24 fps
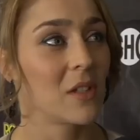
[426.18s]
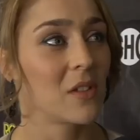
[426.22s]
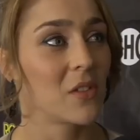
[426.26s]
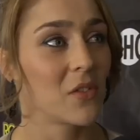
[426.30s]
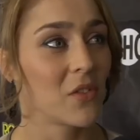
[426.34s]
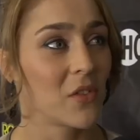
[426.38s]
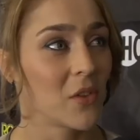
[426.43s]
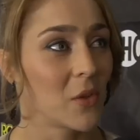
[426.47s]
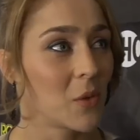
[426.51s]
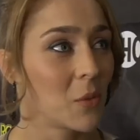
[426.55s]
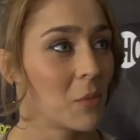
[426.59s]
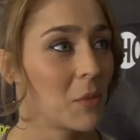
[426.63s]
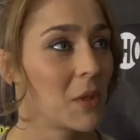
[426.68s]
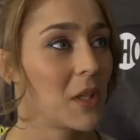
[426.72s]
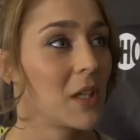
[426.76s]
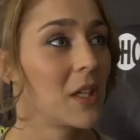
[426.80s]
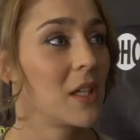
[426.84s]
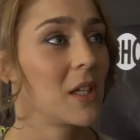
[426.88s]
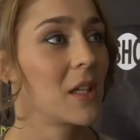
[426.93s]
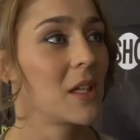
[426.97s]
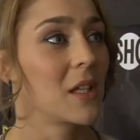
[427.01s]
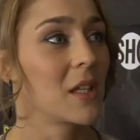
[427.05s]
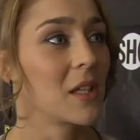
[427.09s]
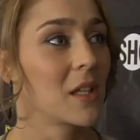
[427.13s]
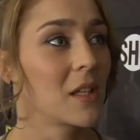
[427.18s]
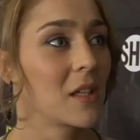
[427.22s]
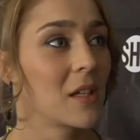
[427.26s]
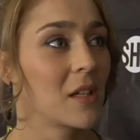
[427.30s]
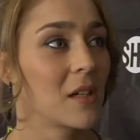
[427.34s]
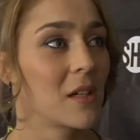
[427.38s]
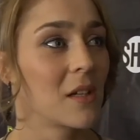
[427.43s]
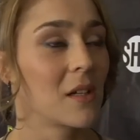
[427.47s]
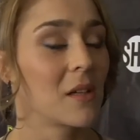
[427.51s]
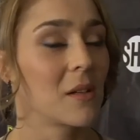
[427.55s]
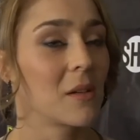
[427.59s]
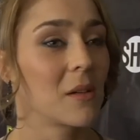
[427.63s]
interview me, and
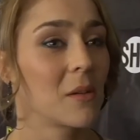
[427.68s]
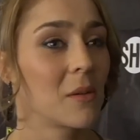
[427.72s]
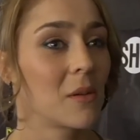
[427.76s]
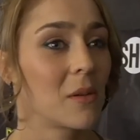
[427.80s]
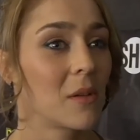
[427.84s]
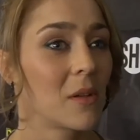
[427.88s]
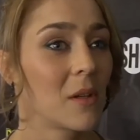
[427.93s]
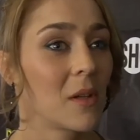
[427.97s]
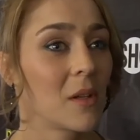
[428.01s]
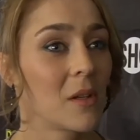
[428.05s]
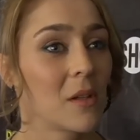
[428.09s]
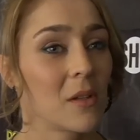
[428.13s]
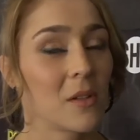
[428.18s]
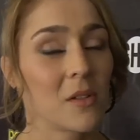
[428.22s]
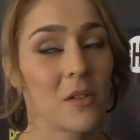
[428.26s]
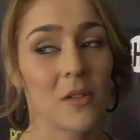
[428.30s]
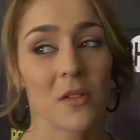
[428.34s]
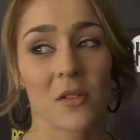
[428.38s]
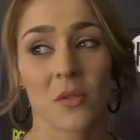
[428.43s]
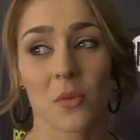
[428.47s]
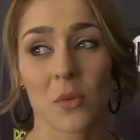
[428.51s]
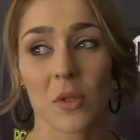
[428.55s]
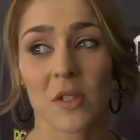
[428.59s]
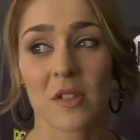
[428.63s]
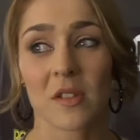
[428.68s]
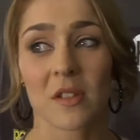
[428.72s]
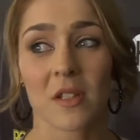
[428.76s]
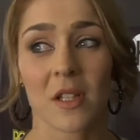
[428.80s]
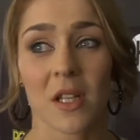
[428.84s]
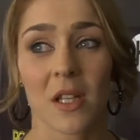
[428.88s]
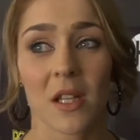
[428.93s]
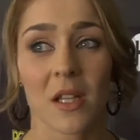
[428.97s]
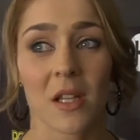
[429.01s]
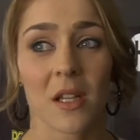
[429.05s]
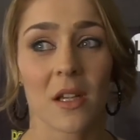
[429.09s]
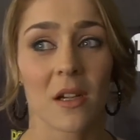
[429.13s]
uh, just
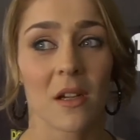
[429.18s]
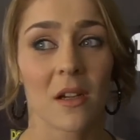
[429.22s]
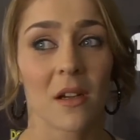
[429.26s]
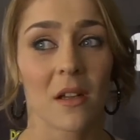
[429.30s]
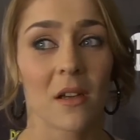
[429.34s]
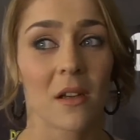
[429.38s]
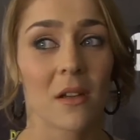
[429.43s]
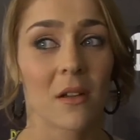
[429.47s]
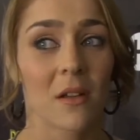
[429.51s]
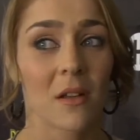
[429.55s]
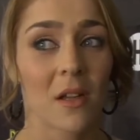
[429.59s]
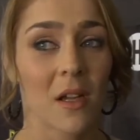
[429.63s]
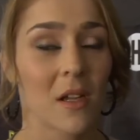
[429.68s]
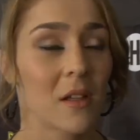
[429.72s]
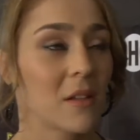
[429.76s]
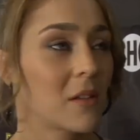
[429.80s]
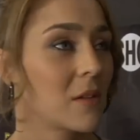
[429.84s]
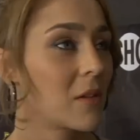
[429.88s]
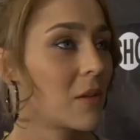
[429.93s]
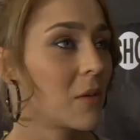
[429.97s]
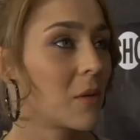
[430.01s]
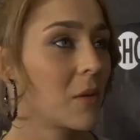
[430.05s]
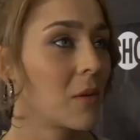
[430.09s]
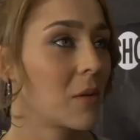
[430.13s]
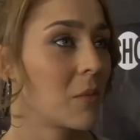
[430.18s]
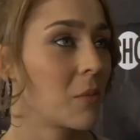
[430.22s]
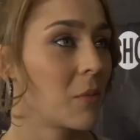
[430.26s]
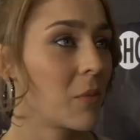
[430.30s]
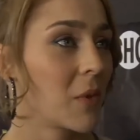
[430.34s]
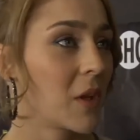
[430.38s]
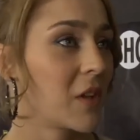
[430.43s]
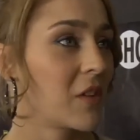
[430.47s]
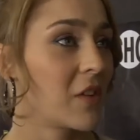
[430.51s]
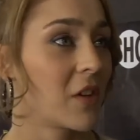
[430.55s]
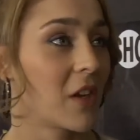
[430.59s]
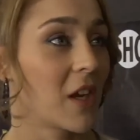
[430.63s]
recently I got a, like the
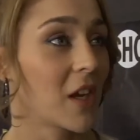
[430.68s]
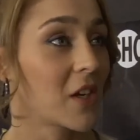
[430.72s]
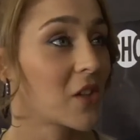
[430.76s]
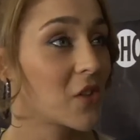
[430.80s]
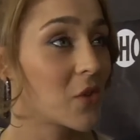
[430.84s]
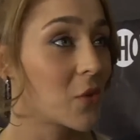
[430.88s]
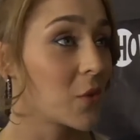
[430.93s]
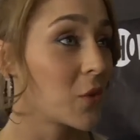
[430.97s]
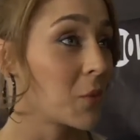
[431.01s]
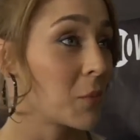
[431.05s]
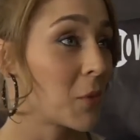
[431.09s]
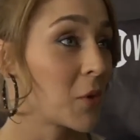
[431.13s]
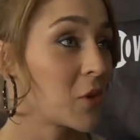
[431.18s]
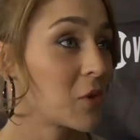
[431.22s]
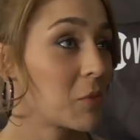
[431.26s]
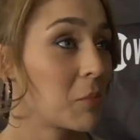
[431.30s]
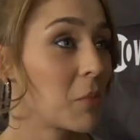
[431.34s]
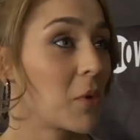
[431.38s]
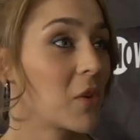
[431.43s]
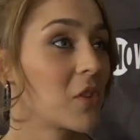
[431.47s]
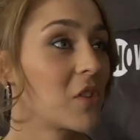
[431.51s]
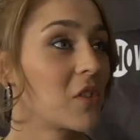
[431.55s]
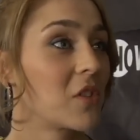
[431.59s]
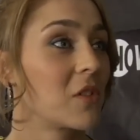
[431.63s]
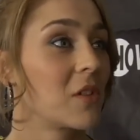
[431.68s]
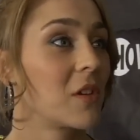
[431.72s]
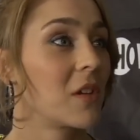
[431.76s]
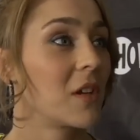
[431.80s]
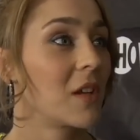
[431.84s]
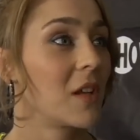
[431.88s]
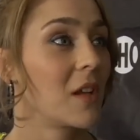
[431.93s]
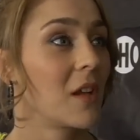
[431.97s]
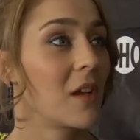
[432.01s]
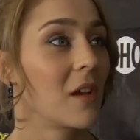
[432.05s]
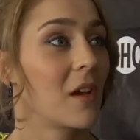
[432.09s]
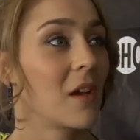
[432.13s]
intellectual, the most posh
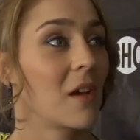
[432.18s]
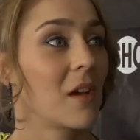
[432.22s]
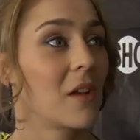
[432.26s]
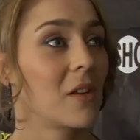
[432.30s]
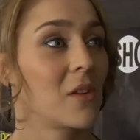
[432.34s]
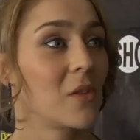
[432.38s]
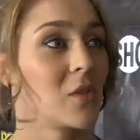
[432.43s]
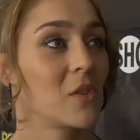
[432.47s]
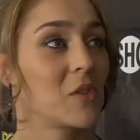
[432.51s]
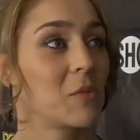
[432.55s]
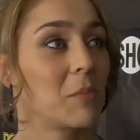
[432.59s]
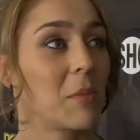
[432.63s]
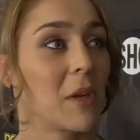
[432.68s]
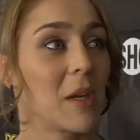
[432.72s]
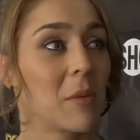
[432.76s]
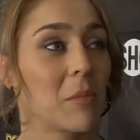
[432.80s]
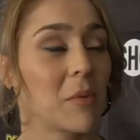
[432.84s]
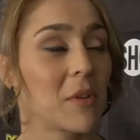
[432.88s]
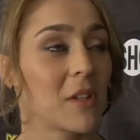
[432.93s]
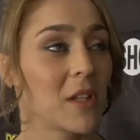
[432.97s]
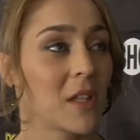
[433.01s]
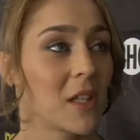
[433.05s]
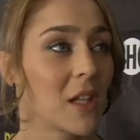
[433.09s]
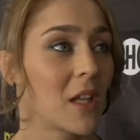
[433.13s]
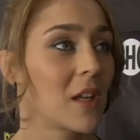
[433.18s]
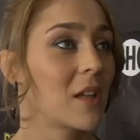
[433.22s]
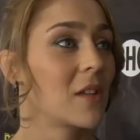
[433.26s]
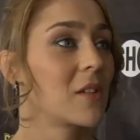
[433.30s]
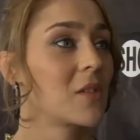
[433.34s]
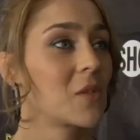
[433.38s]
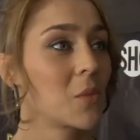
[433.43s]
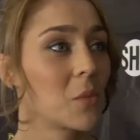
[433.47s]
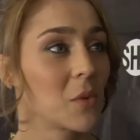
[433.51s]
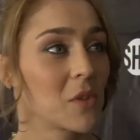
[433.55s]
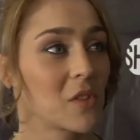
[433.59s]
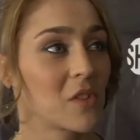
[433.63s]
uh, newspaper in the
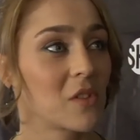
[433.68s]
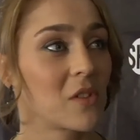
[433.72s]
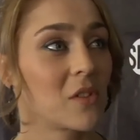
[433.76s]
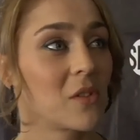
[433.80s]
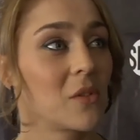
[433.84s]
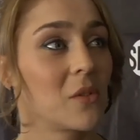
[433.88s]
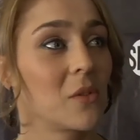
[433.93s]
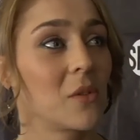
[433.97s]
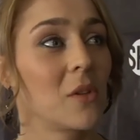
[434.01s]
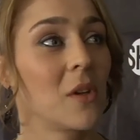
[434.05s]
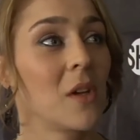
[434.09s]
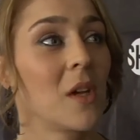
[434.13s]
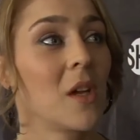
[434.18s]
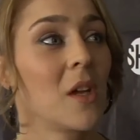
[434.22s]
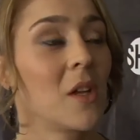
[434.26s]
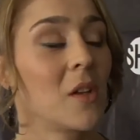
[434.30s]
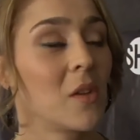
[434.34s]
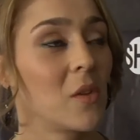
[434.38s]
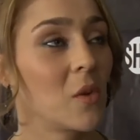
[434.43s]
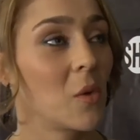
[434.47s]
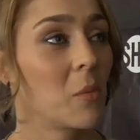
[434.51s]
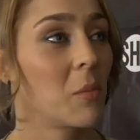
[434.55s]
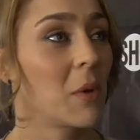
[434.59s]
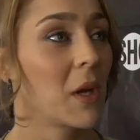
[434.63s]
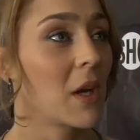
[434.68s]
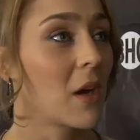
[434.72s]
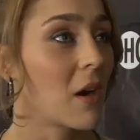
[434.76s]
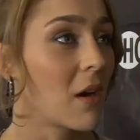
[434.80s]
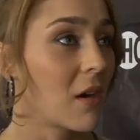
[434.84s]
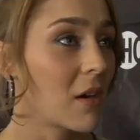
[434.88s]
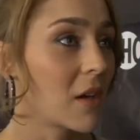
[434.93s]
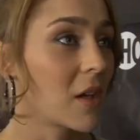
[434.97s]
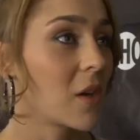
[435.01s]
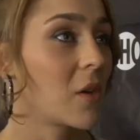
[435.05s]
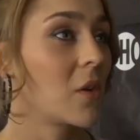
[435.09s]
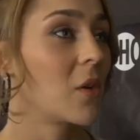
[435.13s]
Netherlands wants to do a big
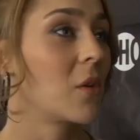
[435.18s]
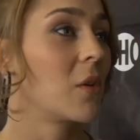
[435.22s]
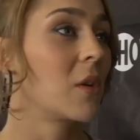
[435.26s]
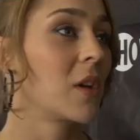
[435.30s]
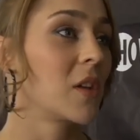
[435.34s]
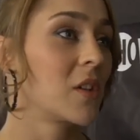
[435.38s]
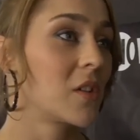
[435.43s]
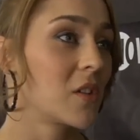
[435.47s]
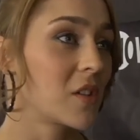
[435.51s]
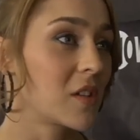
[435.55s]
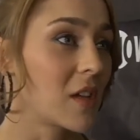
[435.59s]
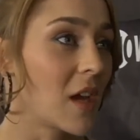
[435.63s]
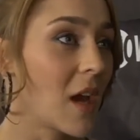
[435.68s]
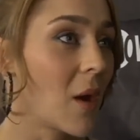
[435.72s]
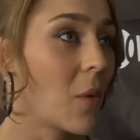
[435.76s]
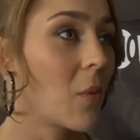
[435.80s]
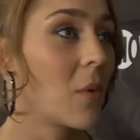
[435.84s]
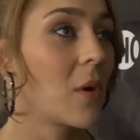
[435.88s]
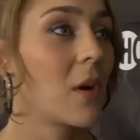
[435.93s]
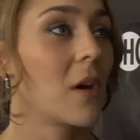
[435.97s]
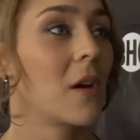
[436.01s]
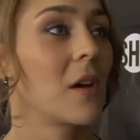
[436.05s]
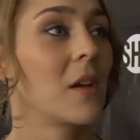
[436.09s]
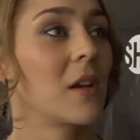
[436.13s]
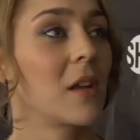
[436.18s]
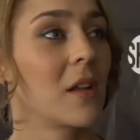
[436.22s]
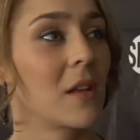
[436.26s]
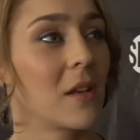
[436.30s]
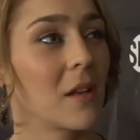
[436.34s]
article, and I just had one.